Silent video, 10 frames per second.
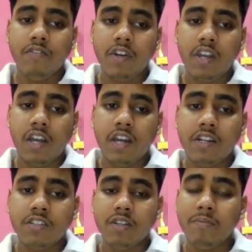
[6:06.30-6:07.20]
our
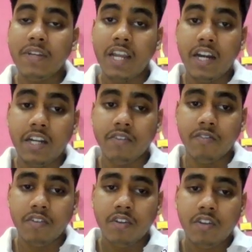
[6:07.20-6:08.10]
current sum negative,
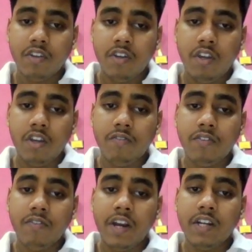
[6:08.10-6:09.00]
if
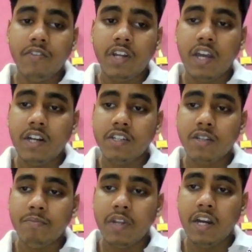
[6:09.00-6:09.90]
we find our current
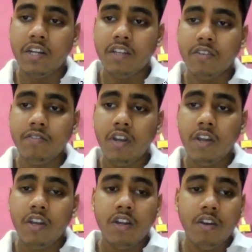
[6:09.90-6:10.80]
sum negative,
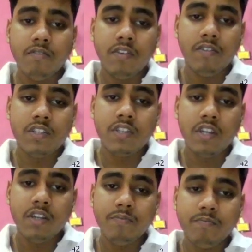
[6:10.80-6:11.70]
we will
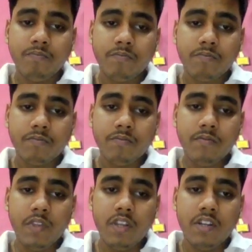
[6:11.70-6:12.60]
say
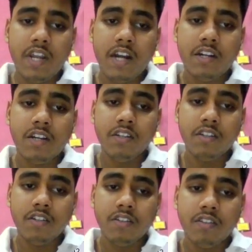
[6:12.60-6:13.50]
that
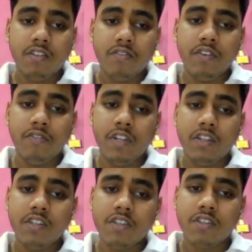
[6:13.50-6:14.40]
we
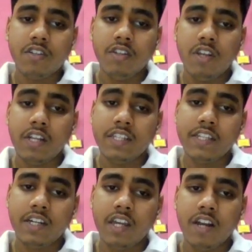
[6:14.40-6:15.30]
will just
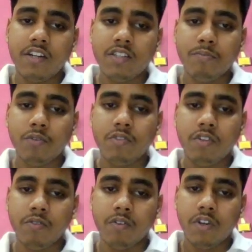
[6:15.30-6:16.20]
reset current sum to
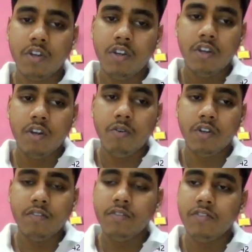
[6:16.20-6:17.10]
0.
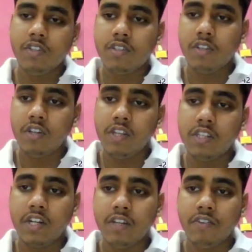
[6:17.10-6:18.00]
Okay, we will
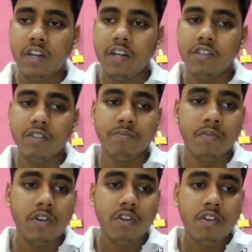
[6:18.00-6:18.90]
reset our current
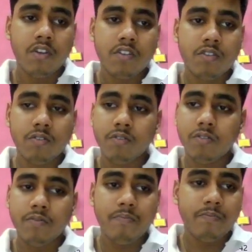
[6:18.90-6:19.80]
sum.
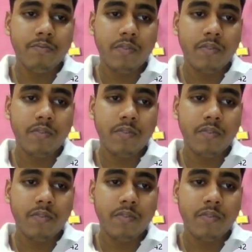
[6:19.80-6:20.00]
So